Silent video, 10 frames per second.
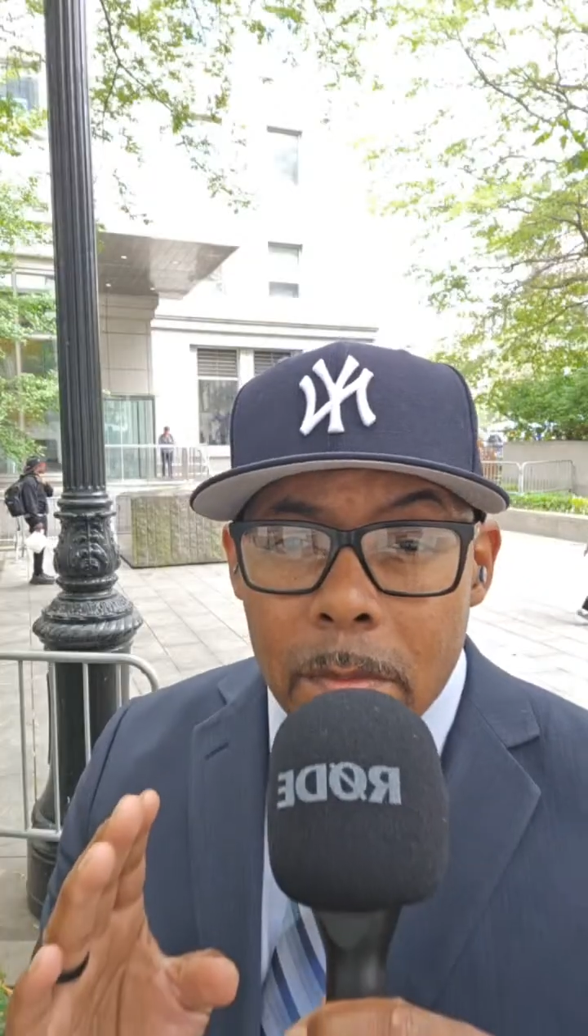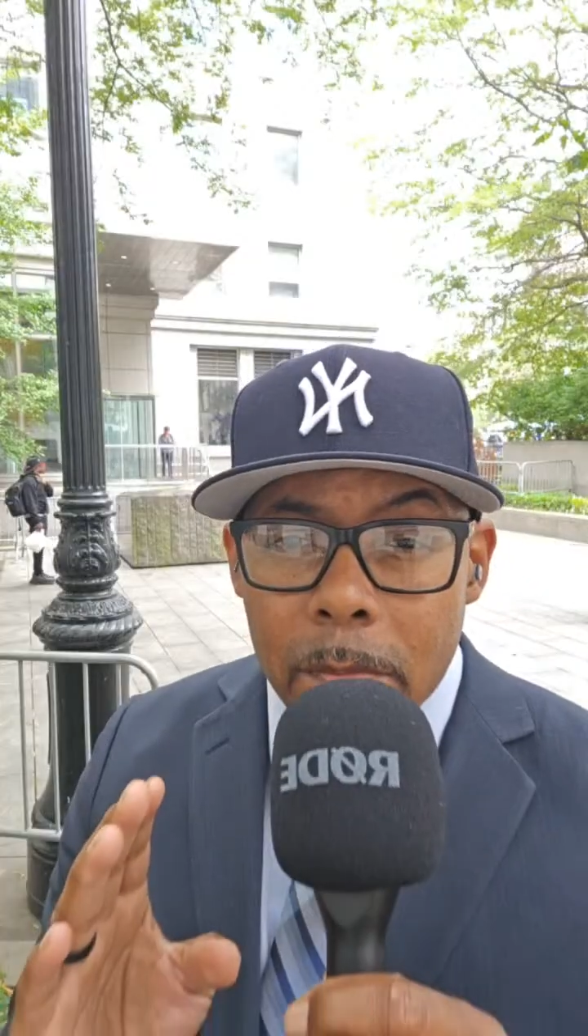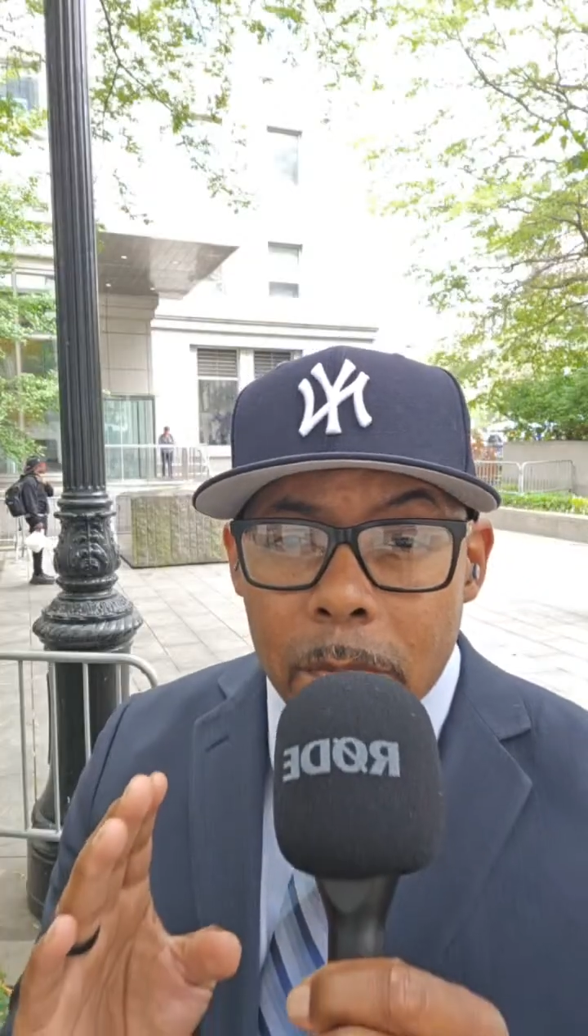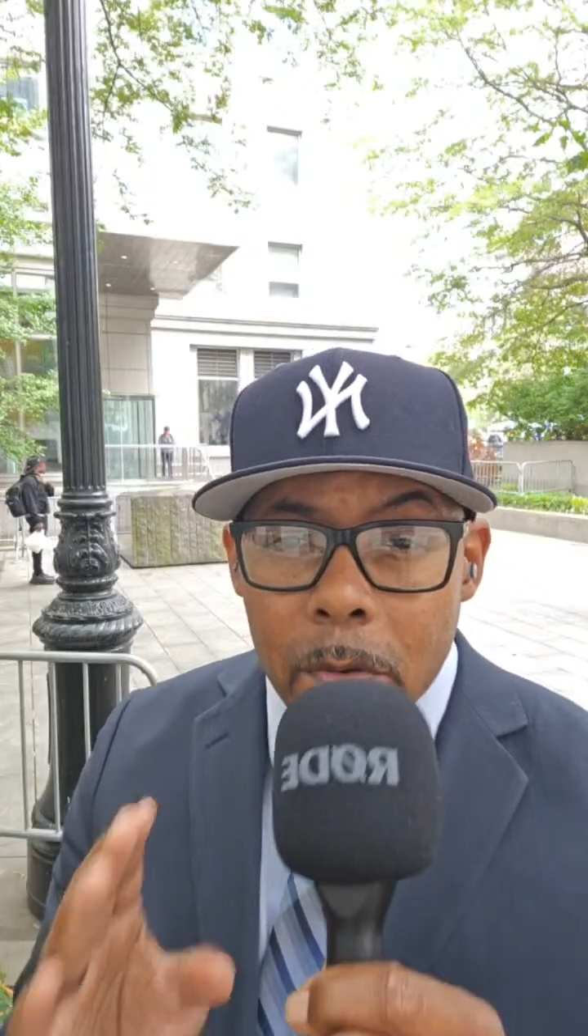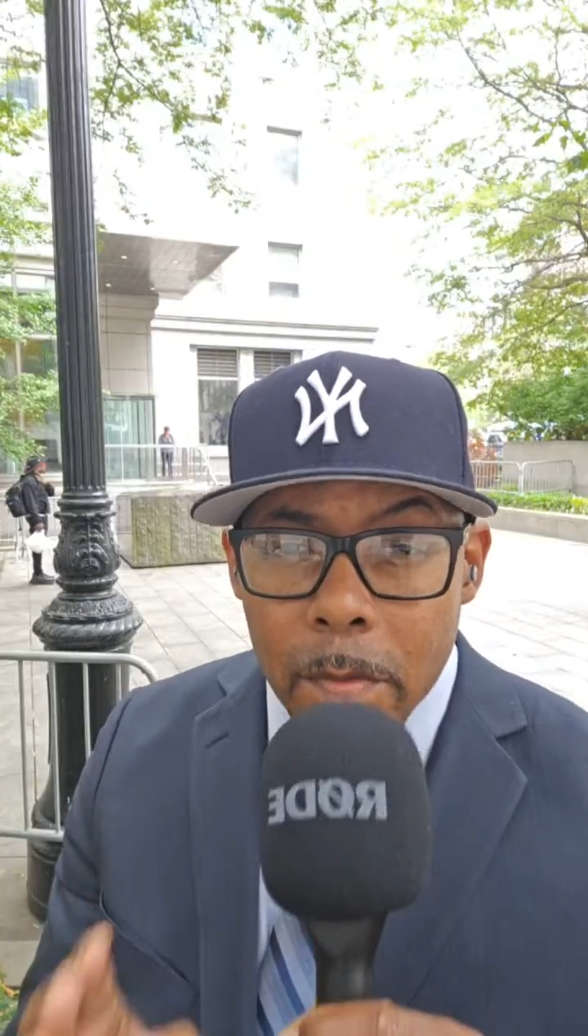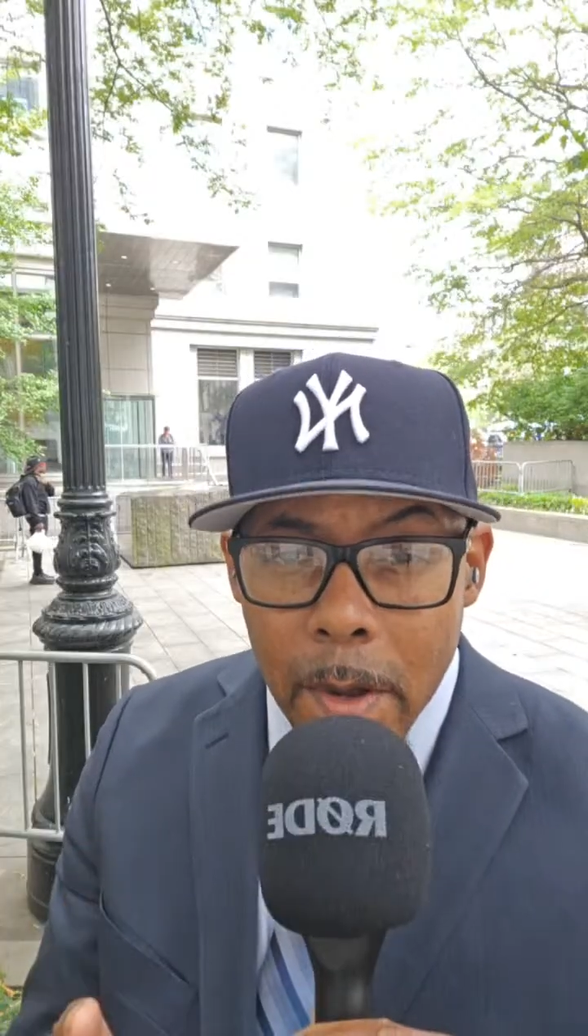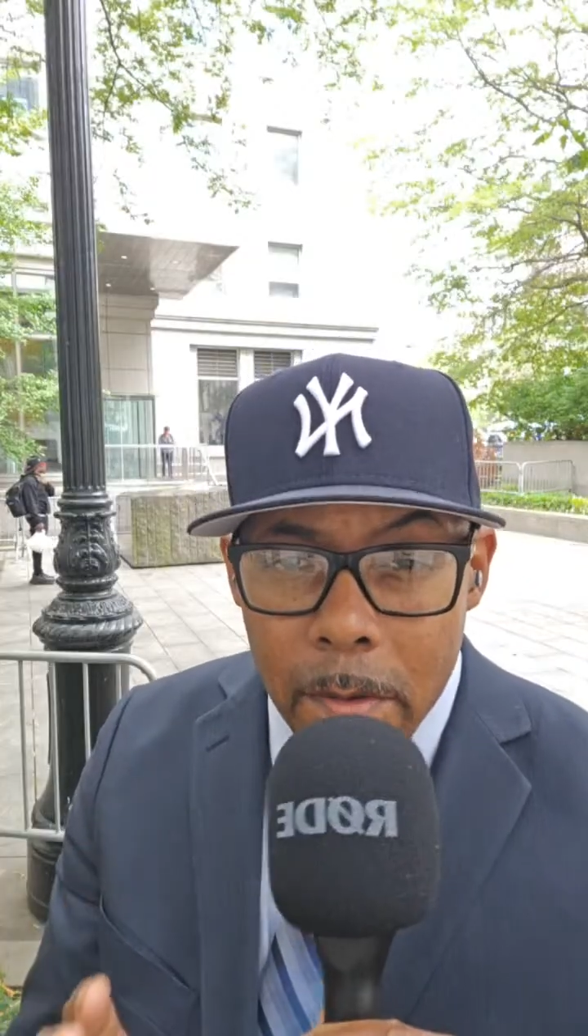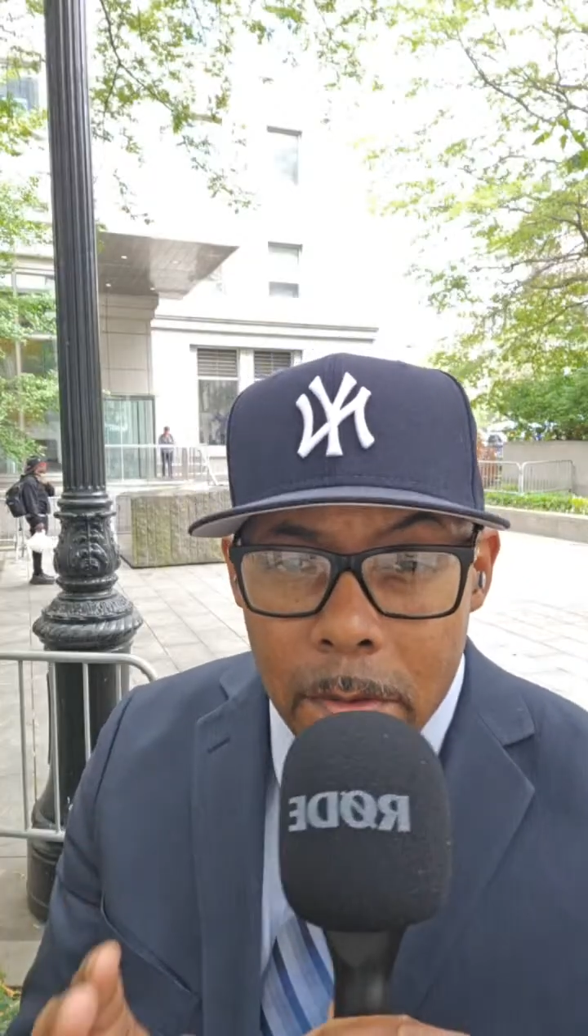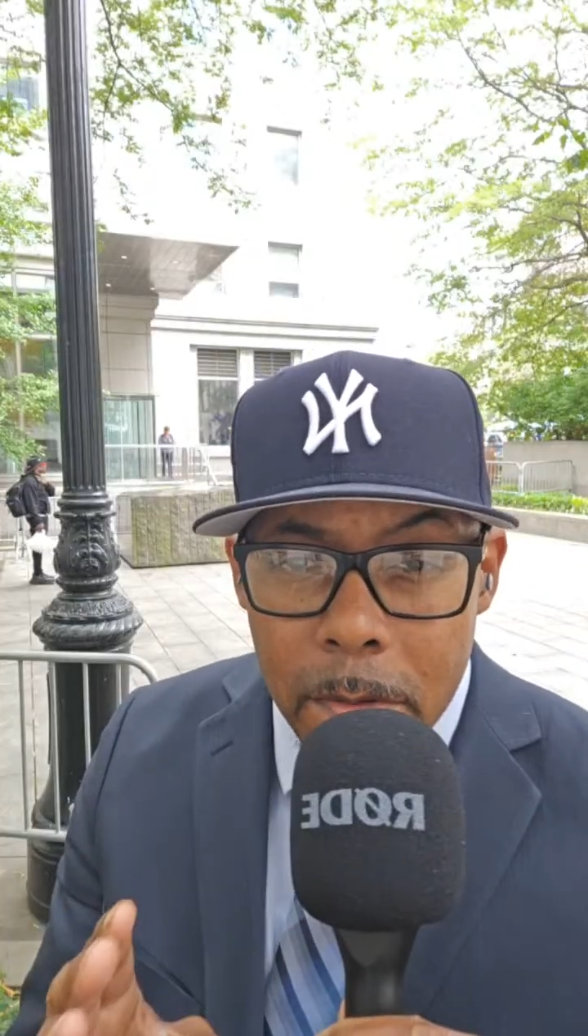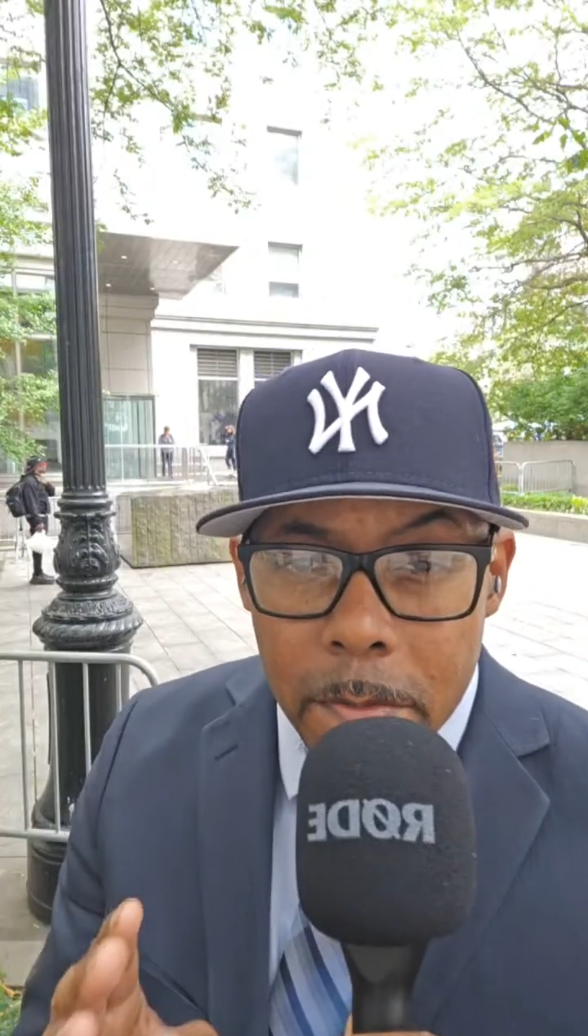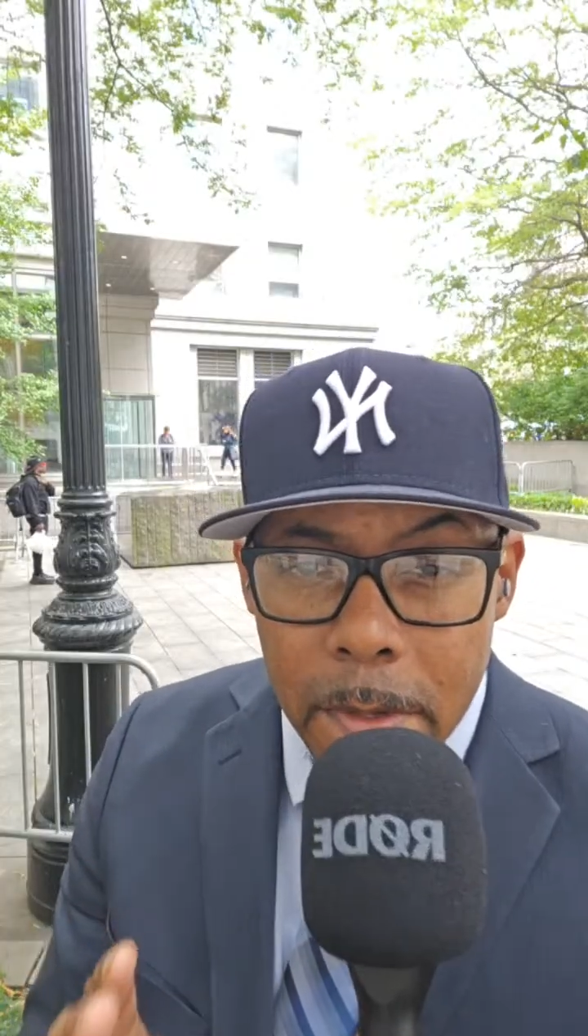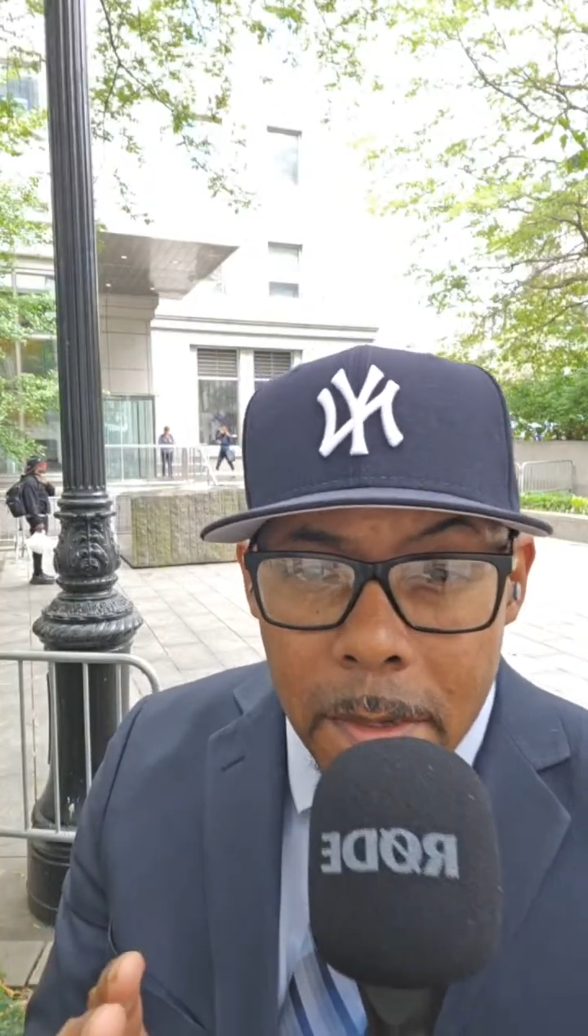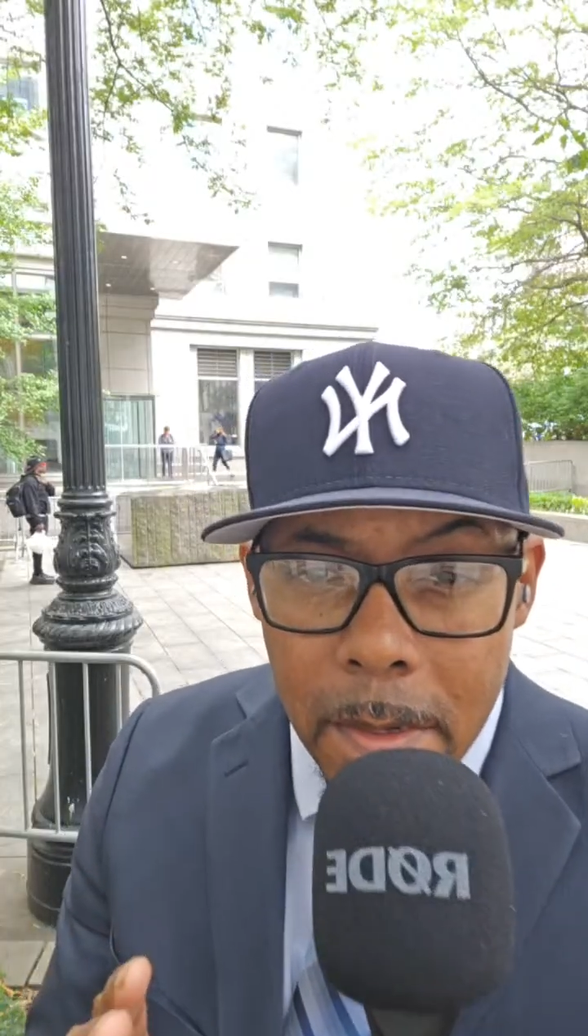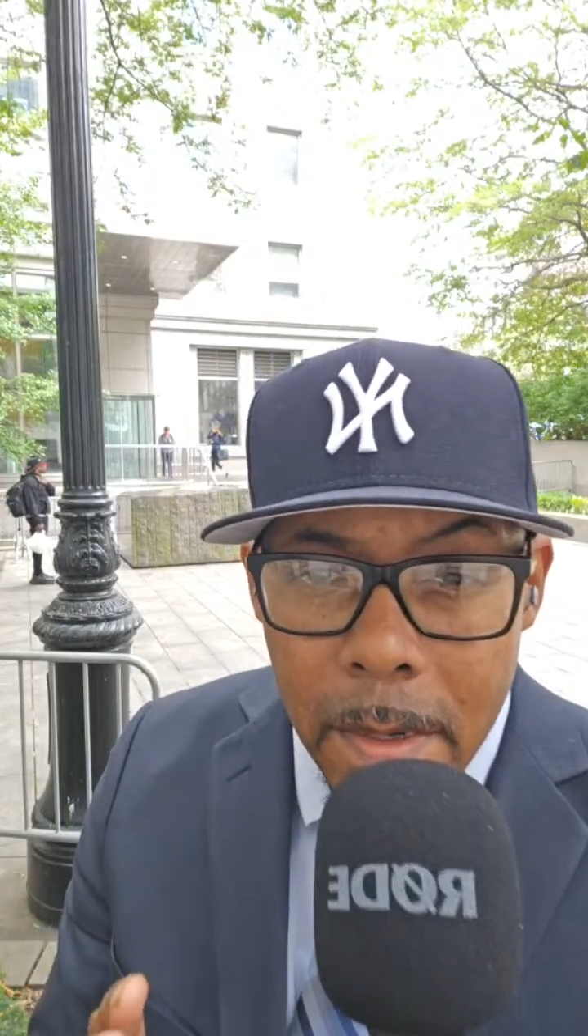prove out to be